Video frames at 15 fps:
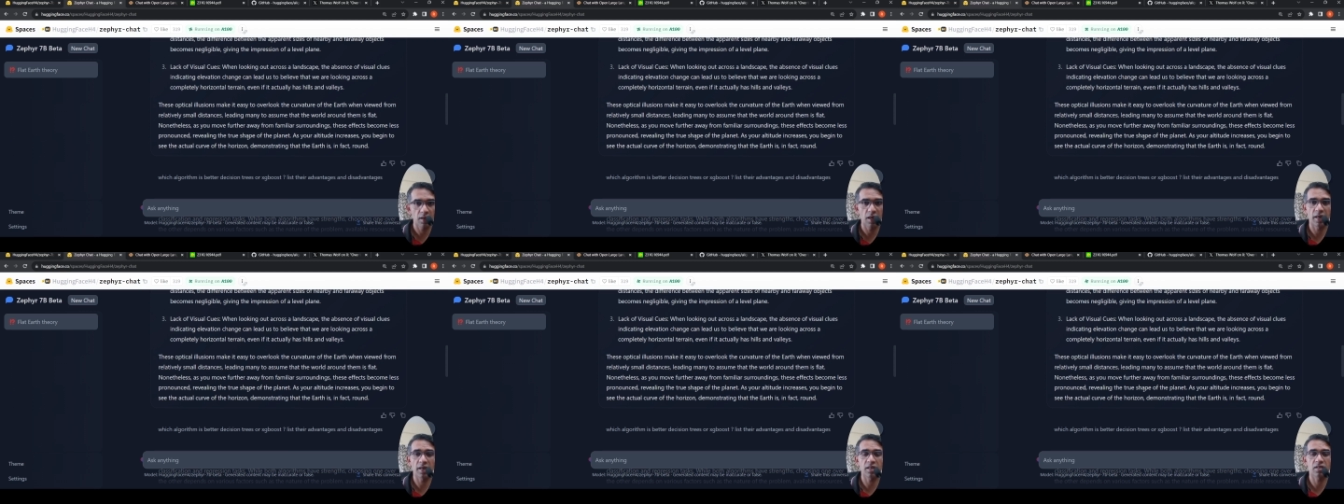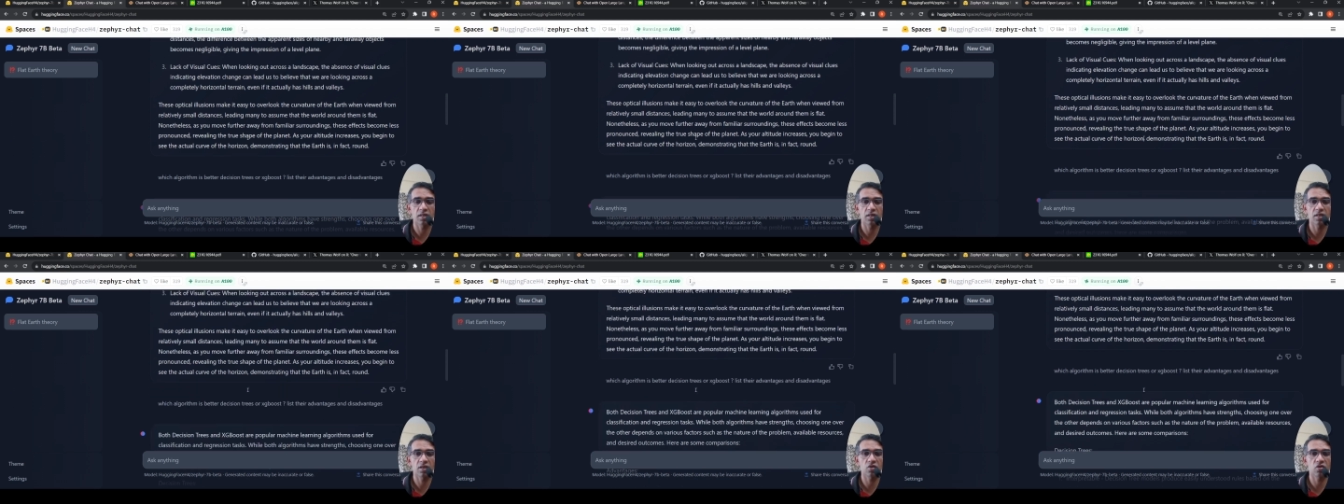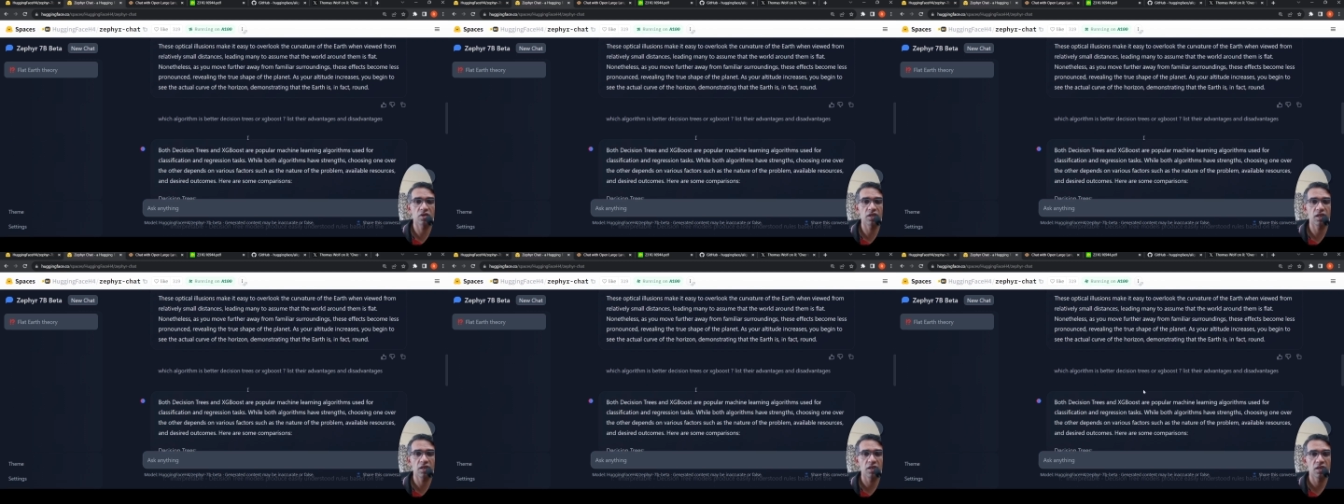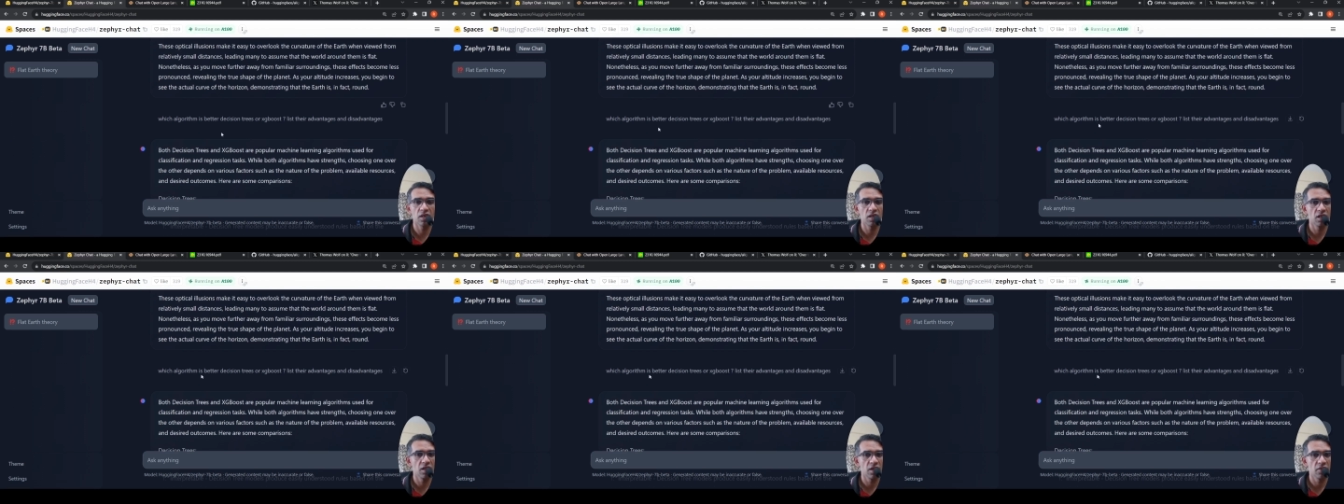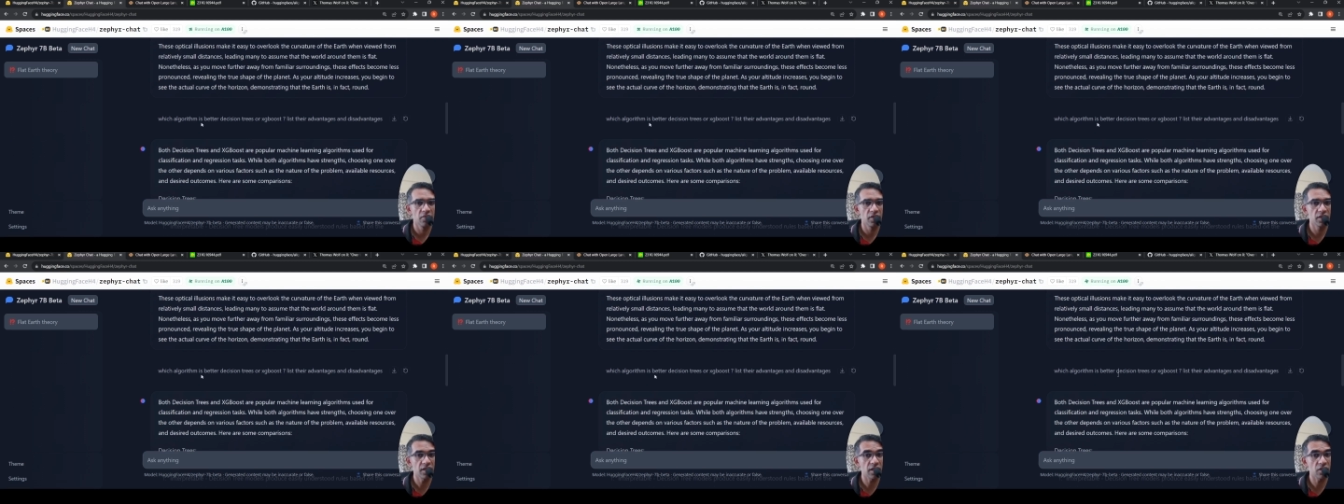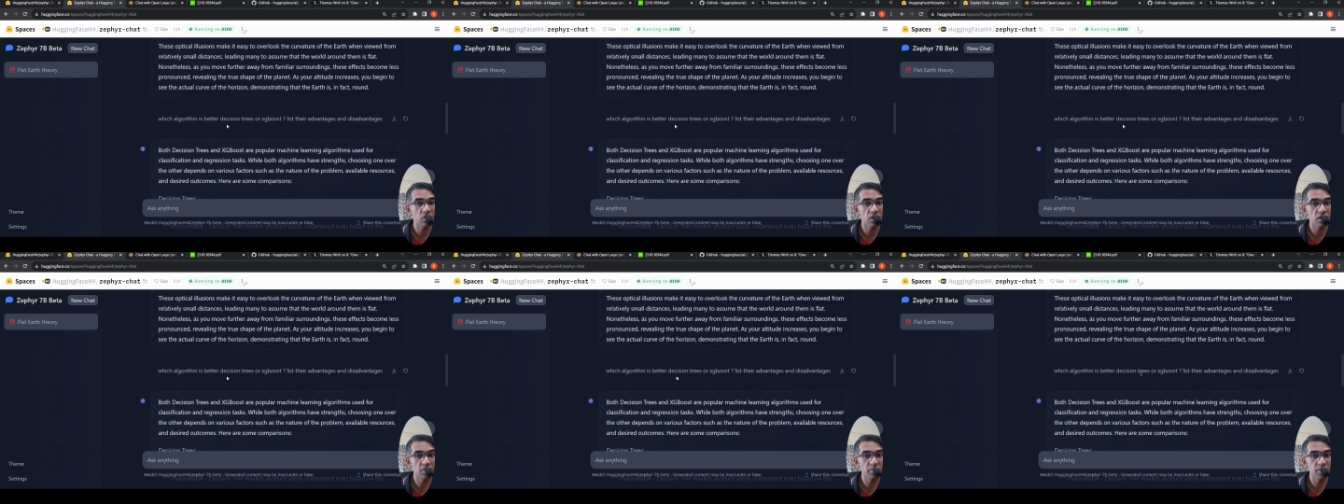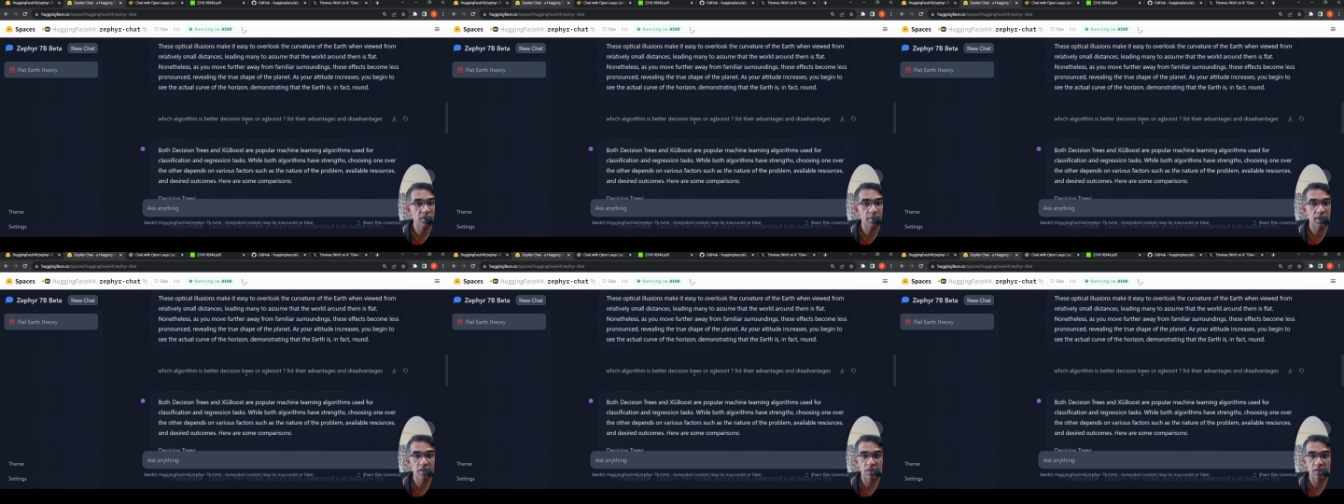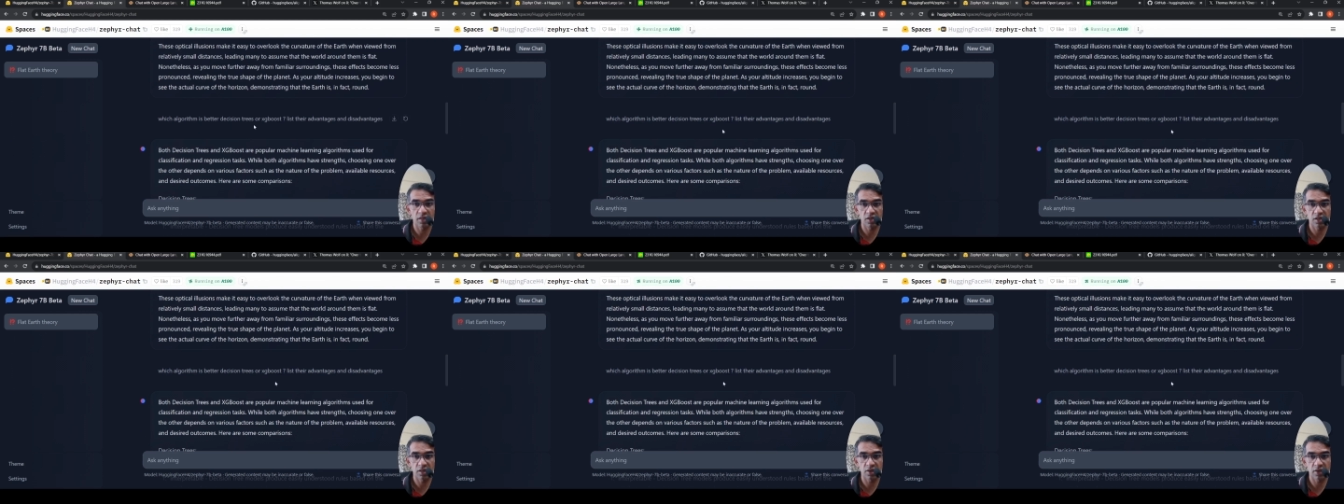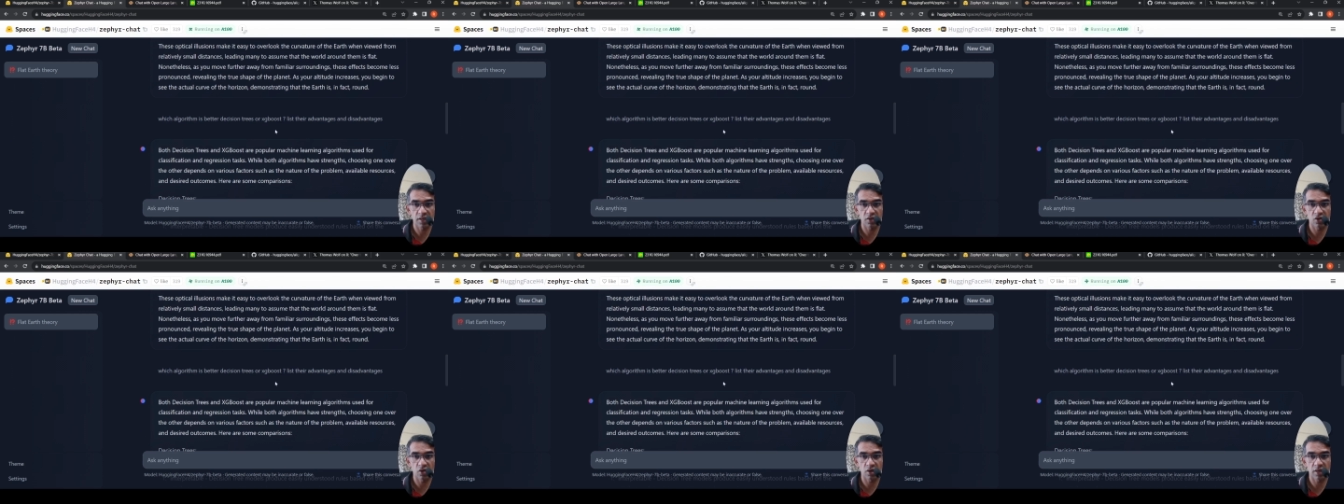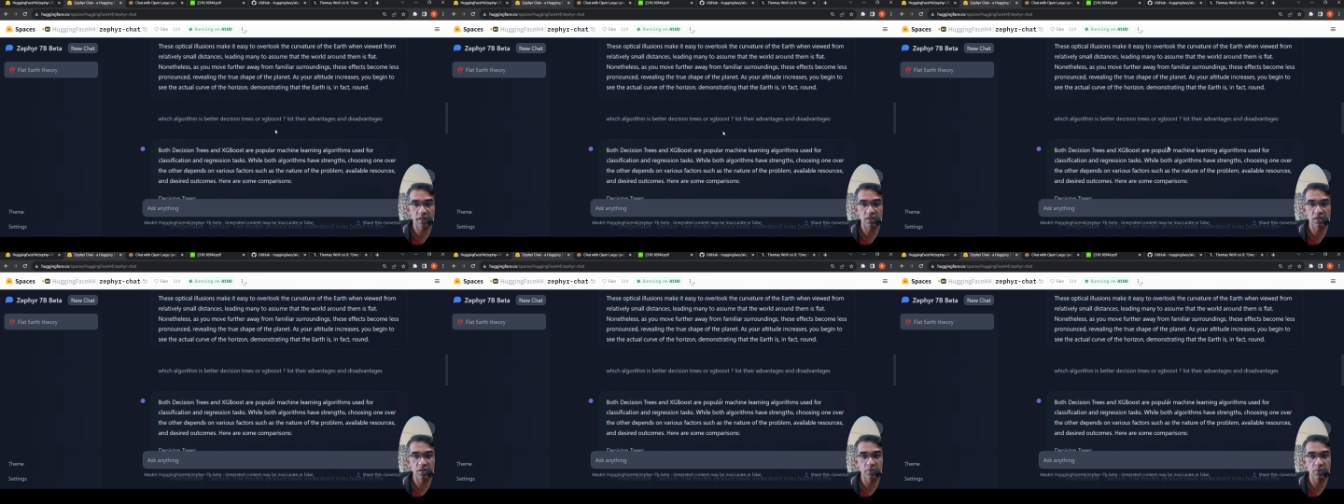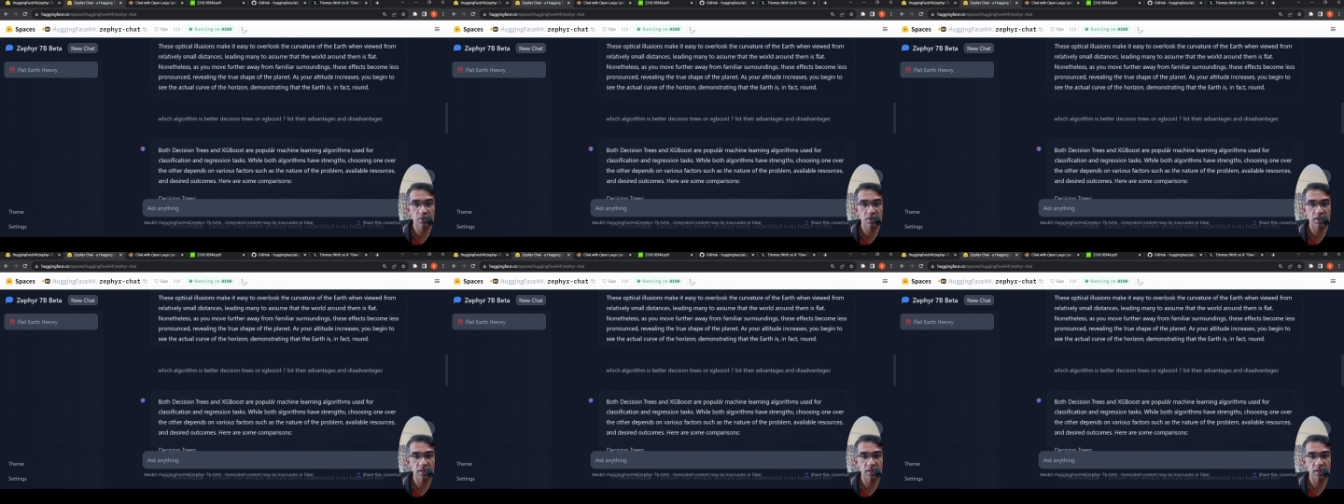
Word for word: I asked another question, which algorithm is better decision trees or XGBoost?